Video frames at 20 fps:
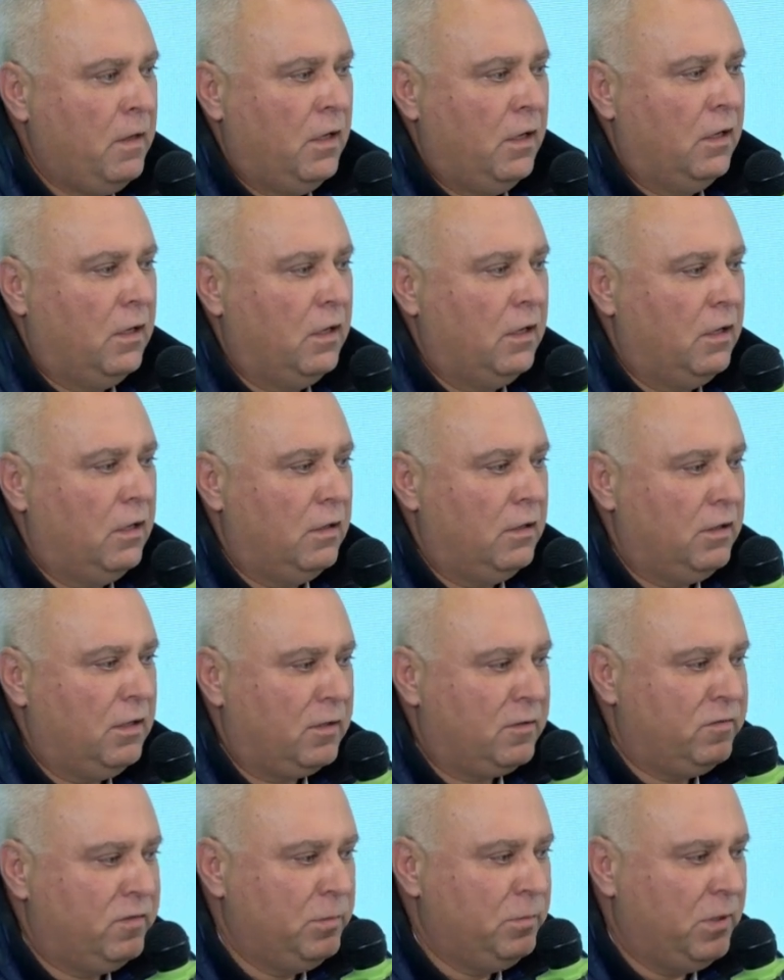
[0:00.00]
Let's
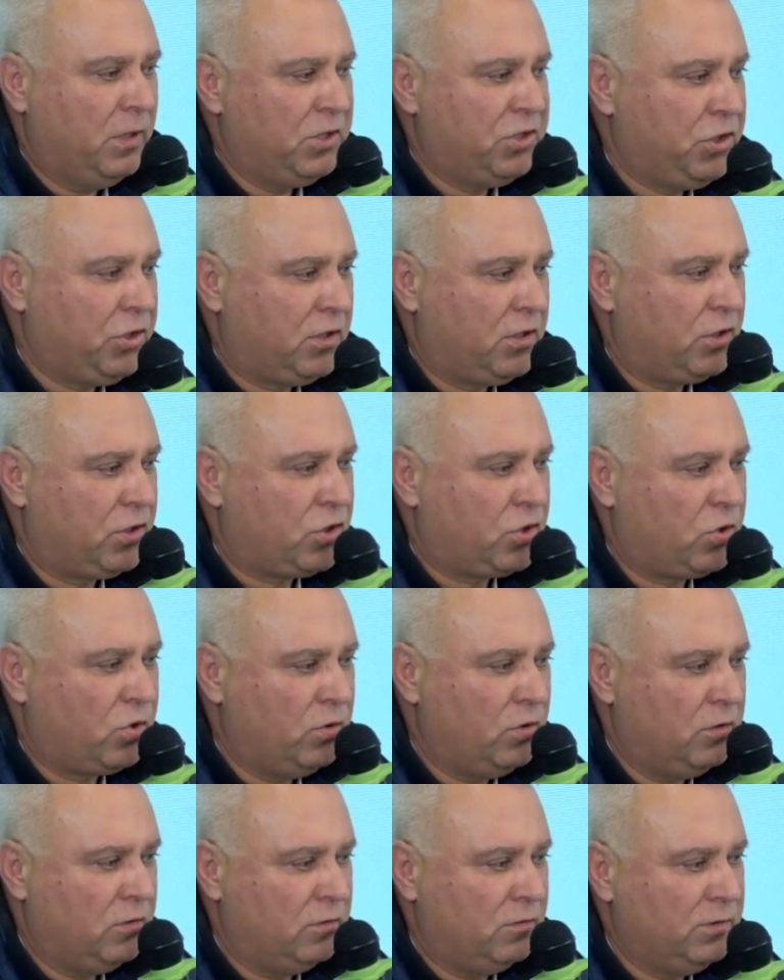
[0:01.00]
switch directly
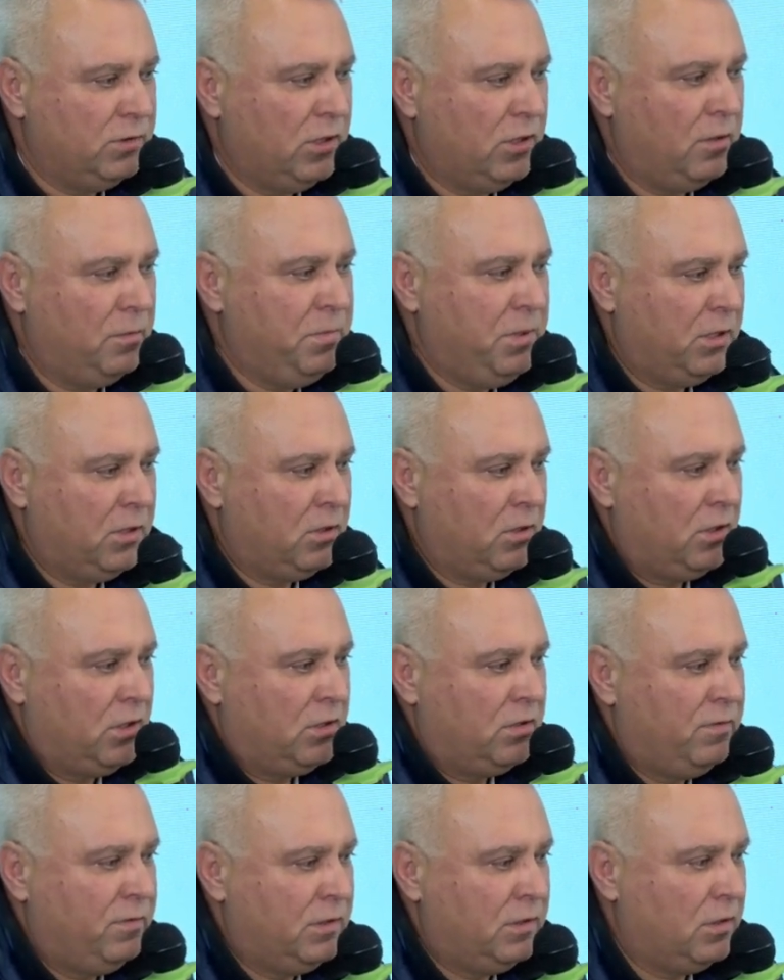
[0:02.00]
to
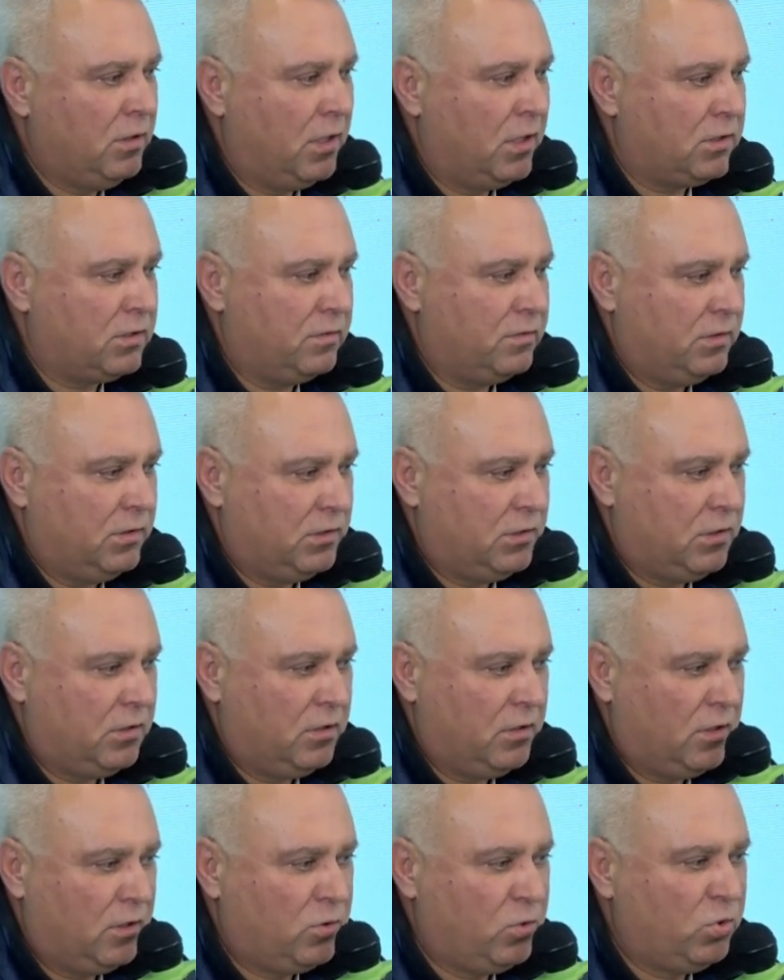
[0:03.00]
Akubarotravma.
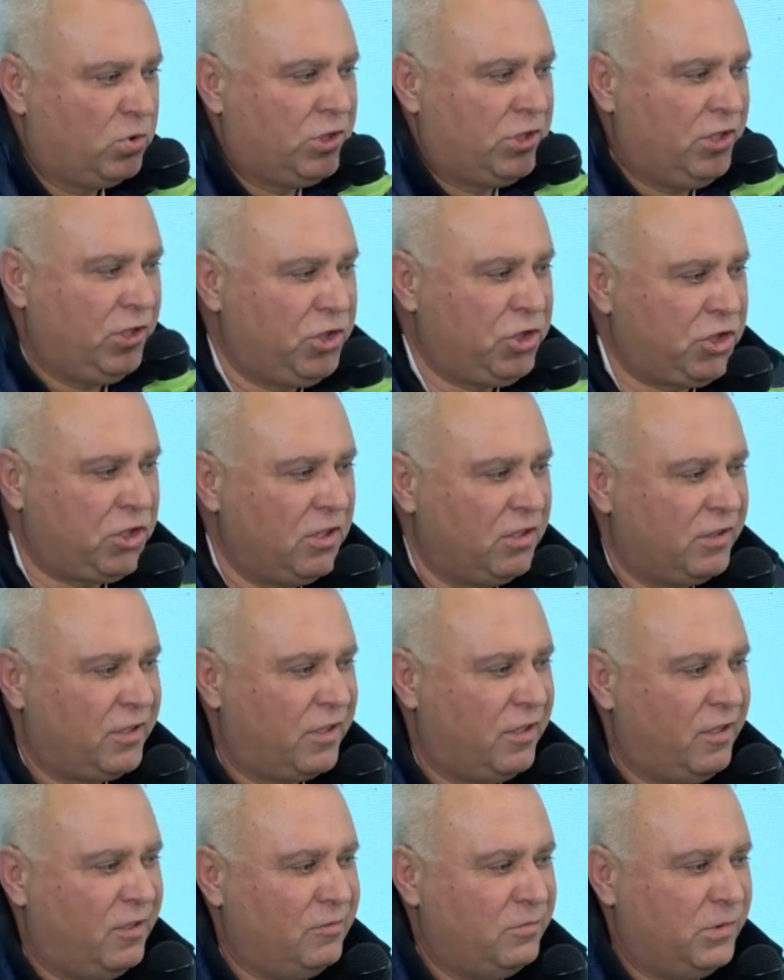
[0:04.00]
This is the
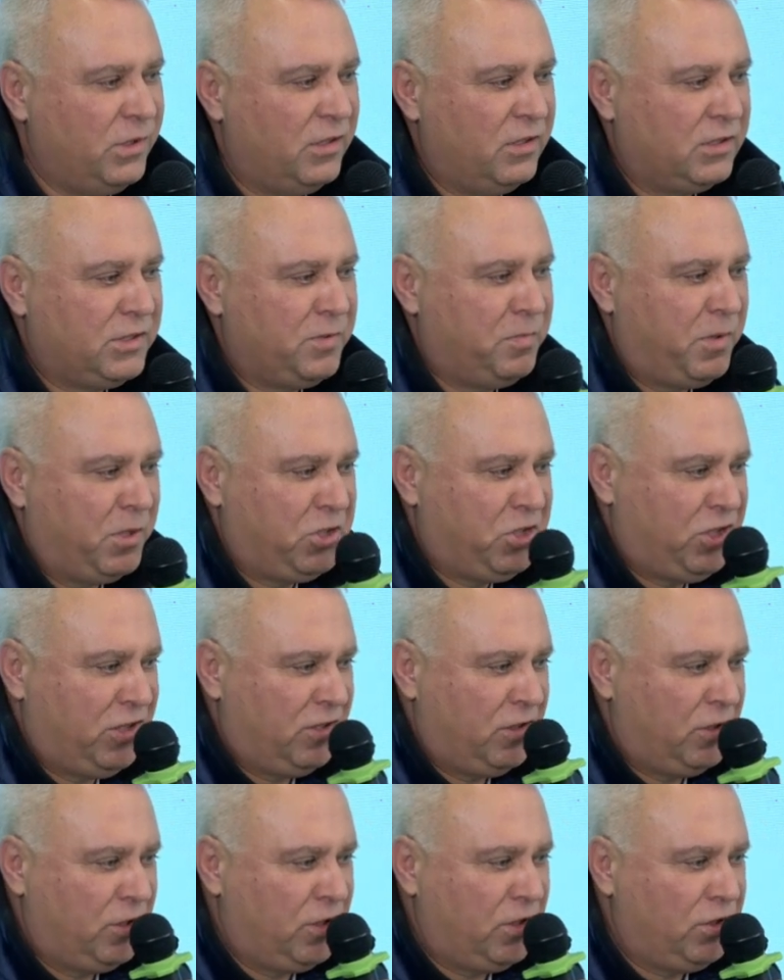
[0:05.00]
acoustic
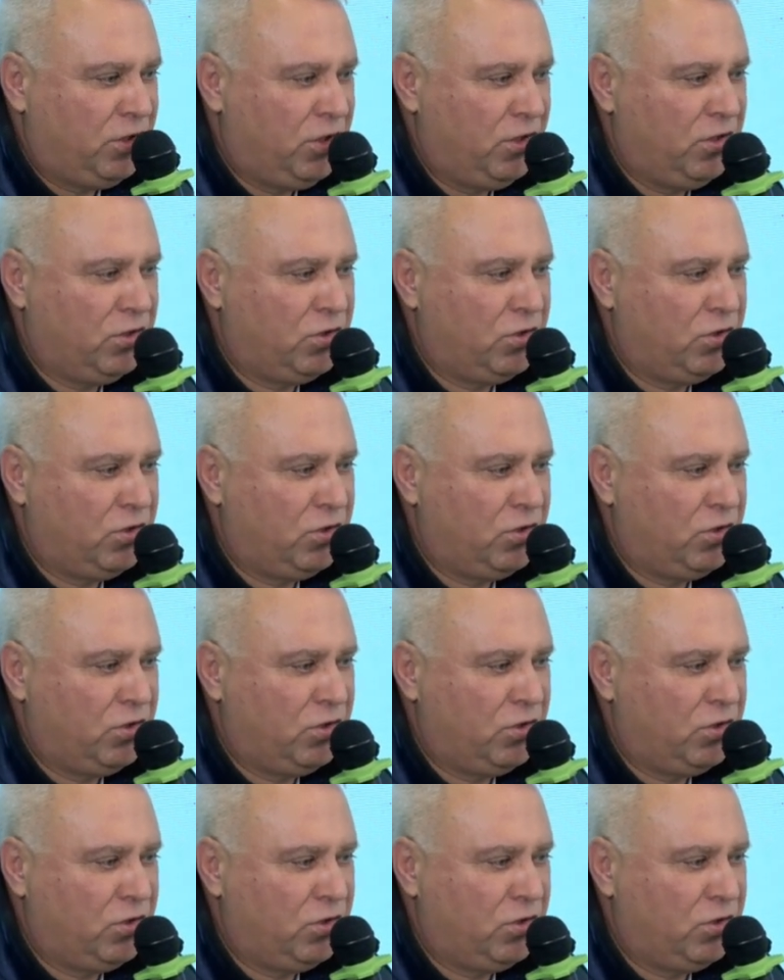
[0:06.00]
trauma